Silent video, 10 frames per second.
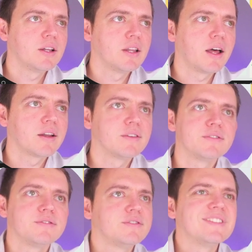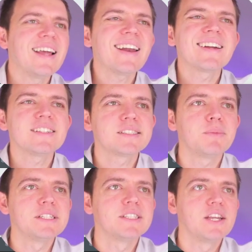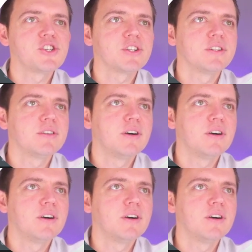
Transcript: a lot of, a lot of customization,